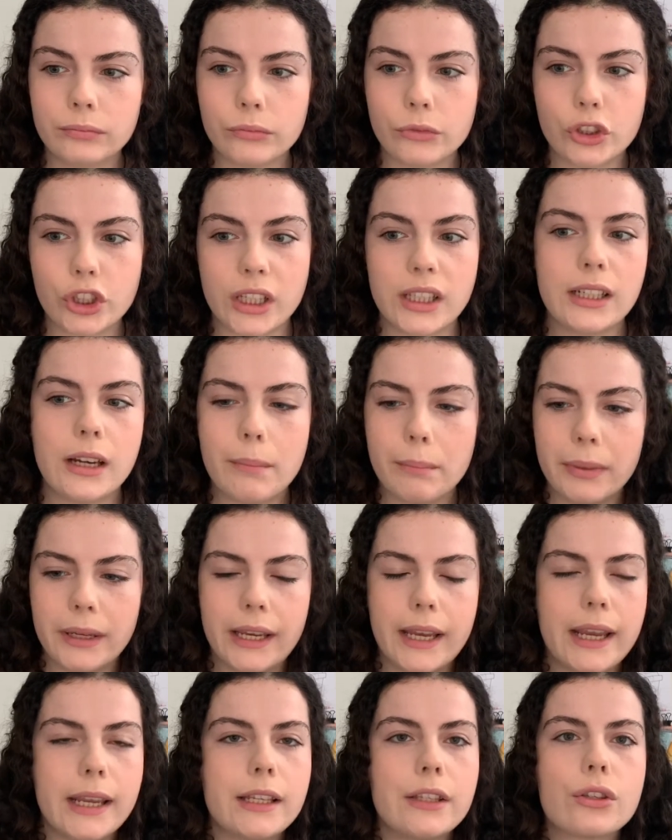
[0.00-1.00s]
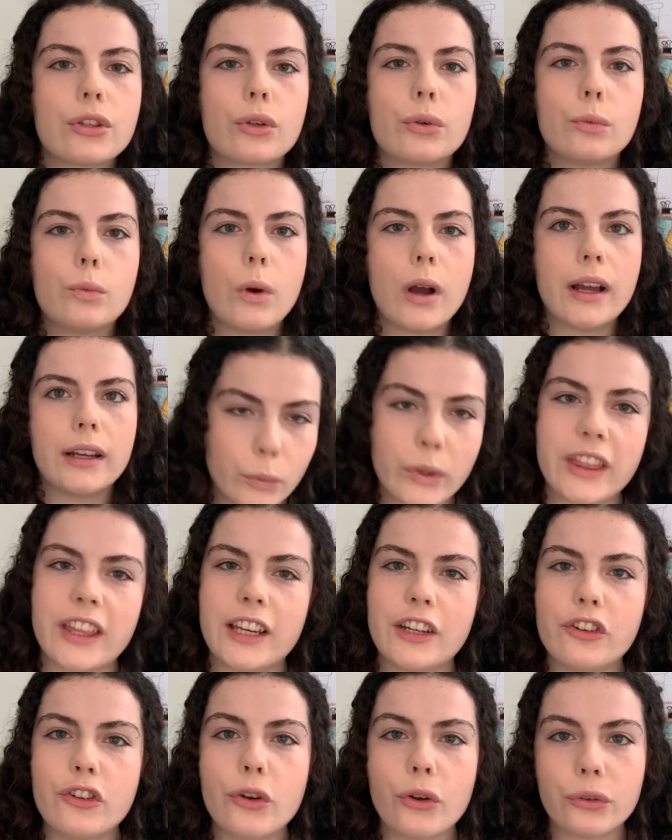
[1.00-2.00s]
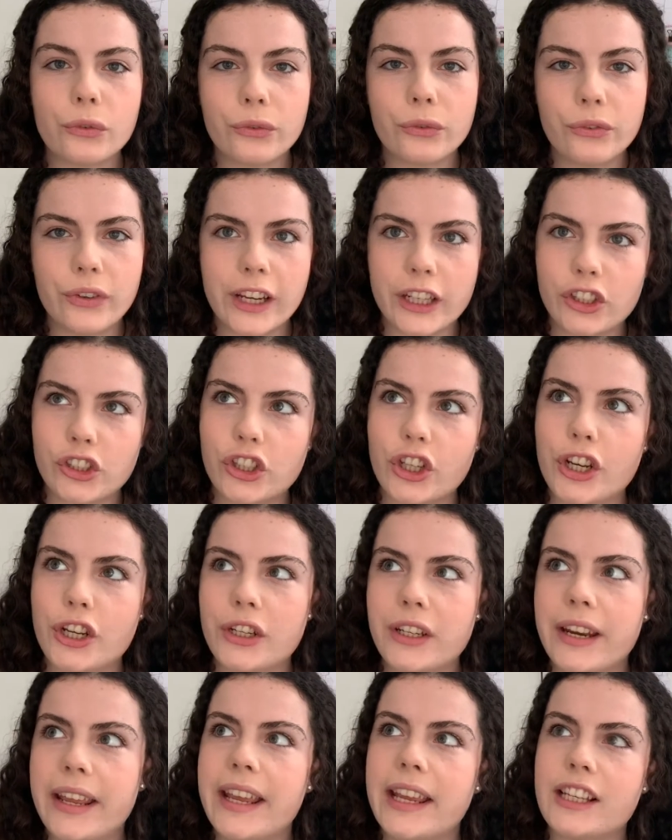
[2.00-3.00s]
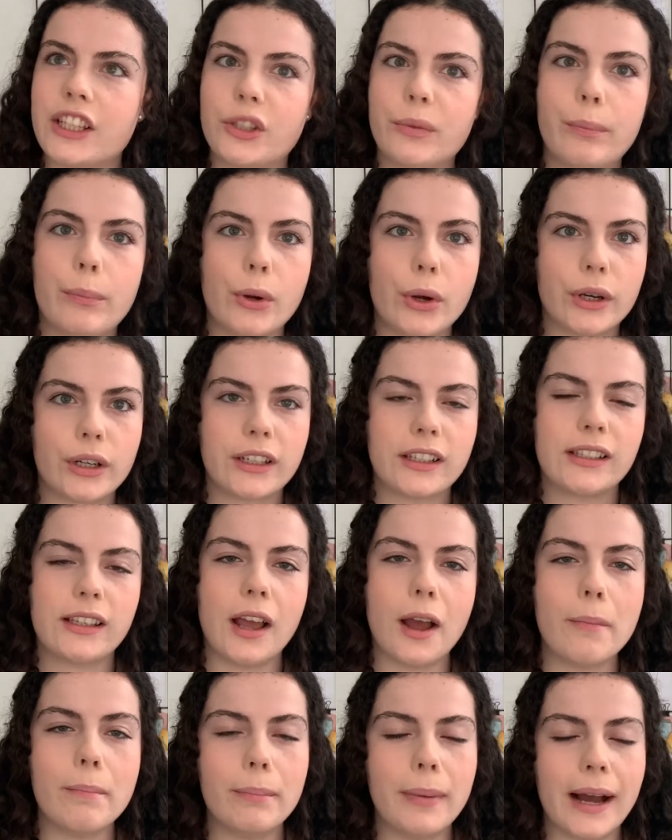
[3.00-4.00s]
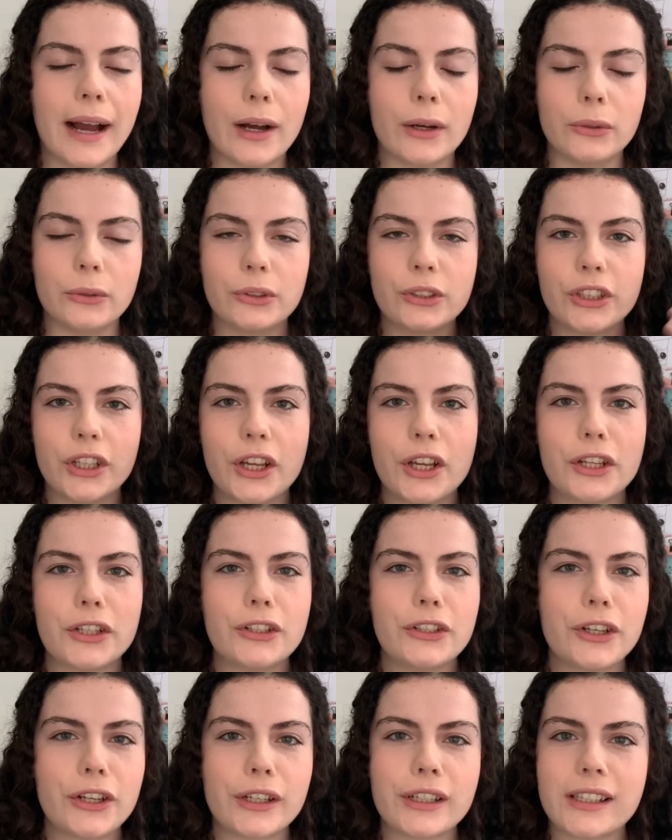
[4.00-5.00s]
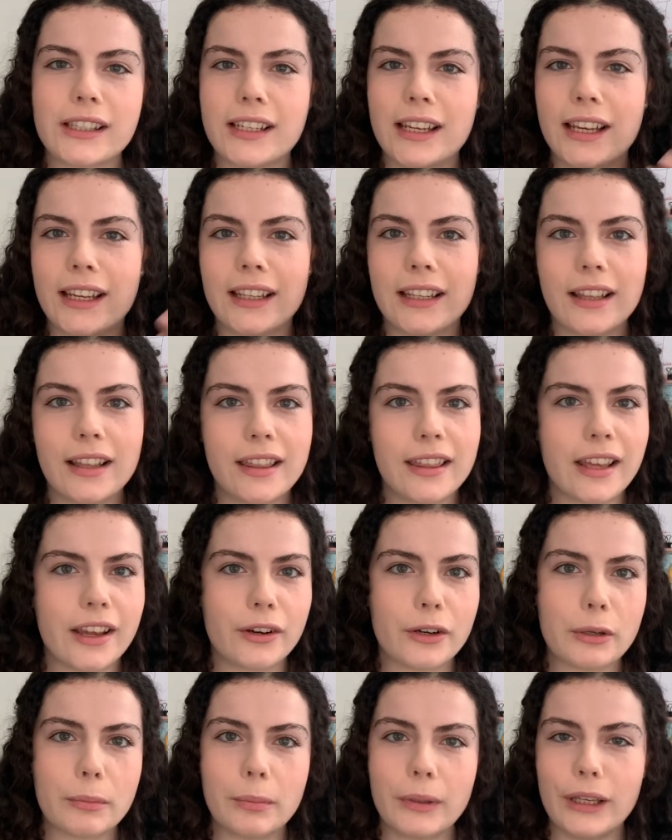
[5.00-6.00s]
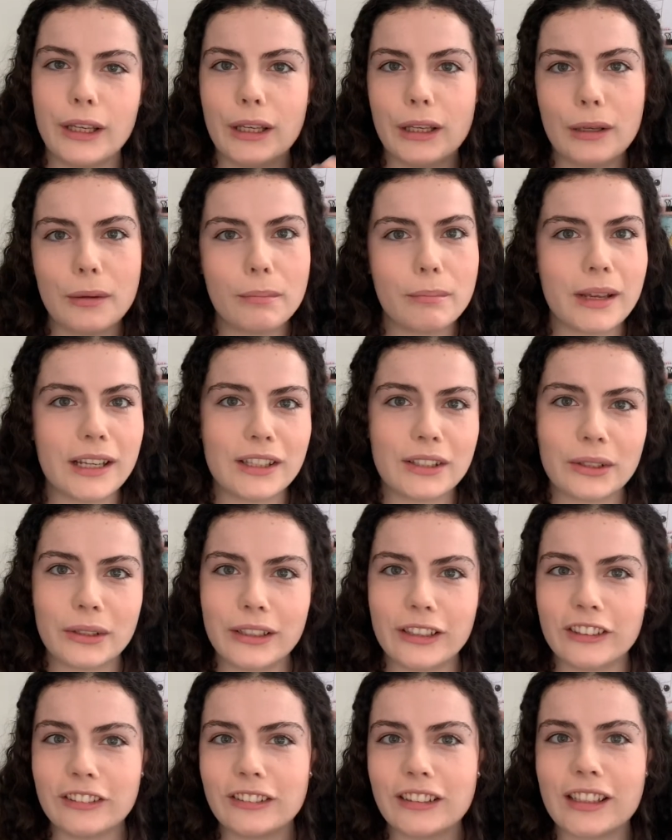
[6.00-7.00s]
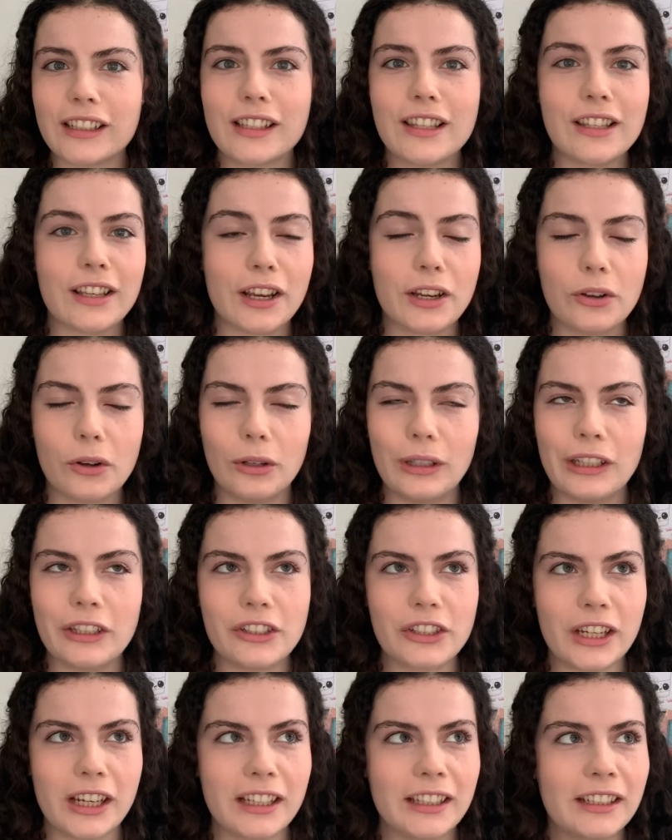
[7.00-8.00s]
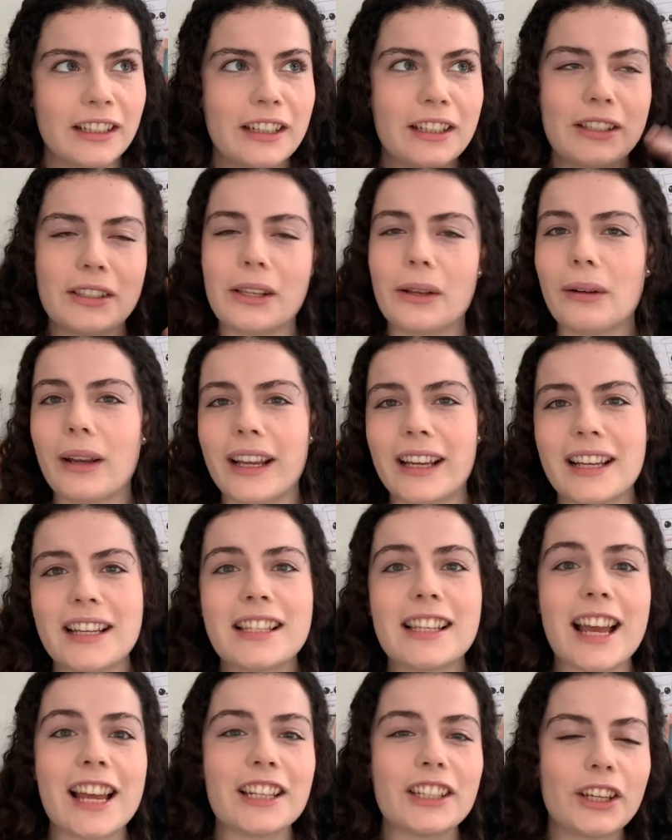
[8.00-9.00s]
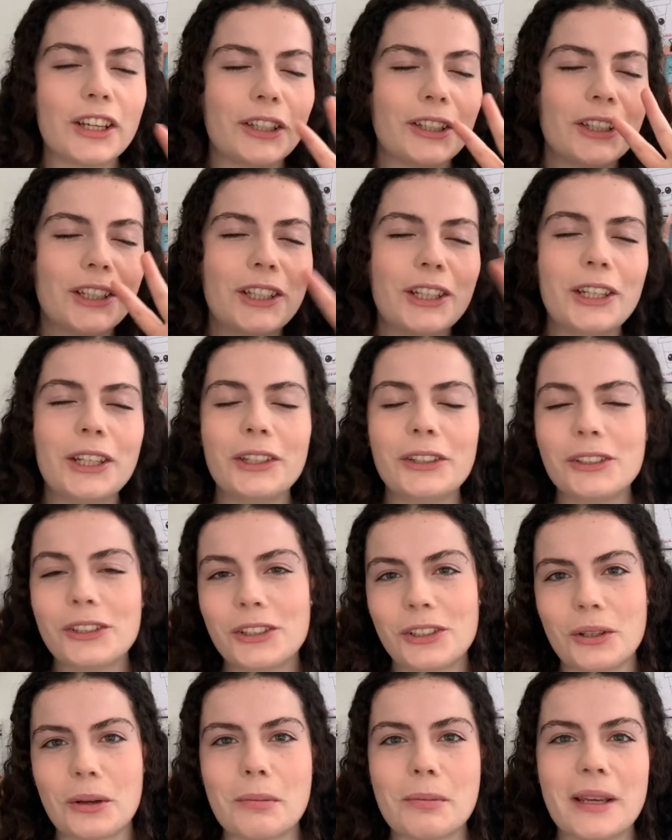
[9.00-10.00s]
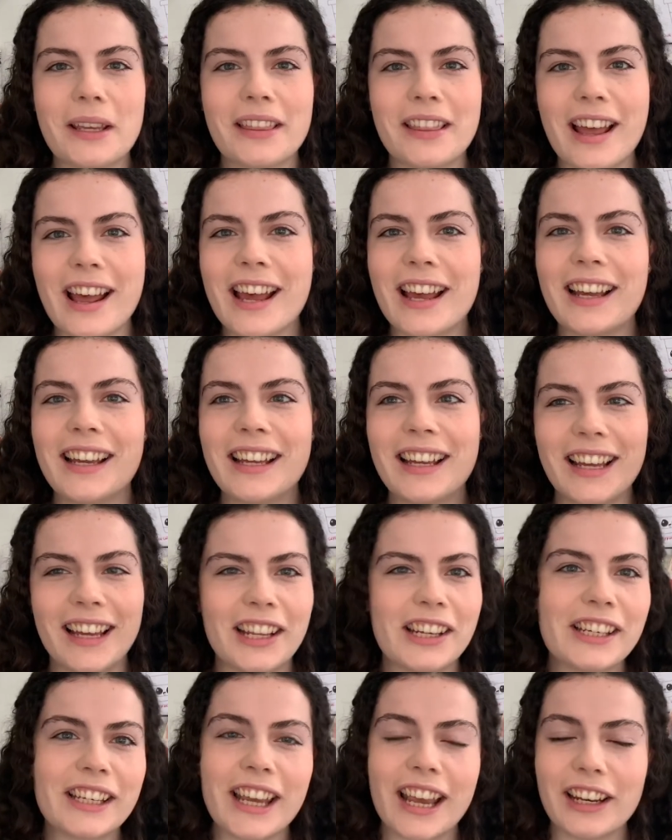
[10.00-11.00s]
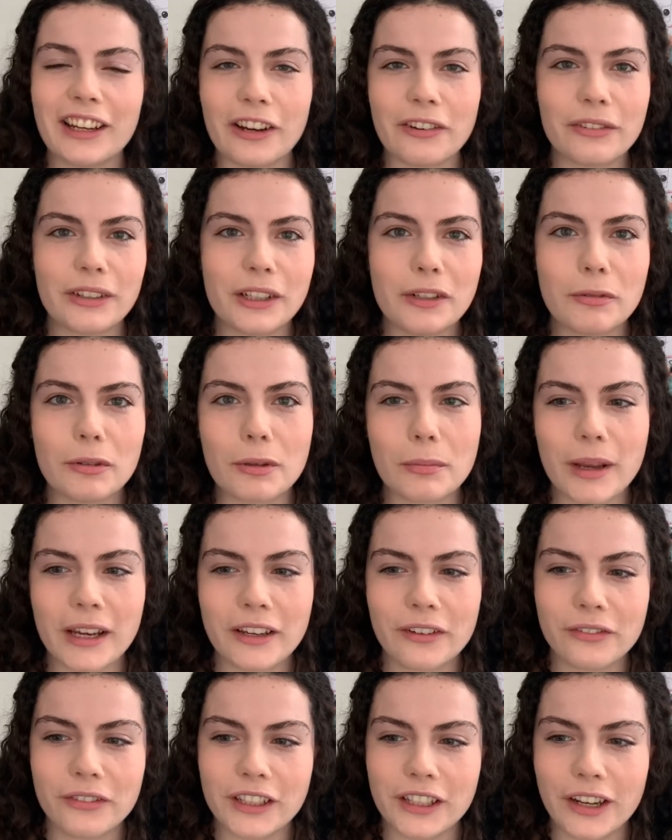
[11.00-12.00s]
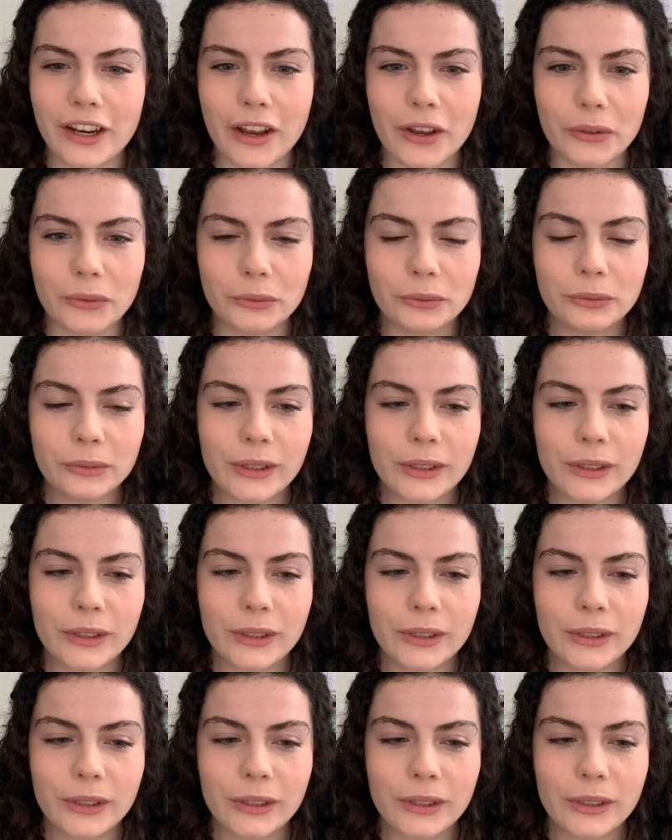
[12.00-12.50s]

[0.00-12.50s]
just lumping it into one. Within non-fiction, it's books about nursing, therapy, mental illness, psychology. So like I said, huge topic there. And again, I really want to make a video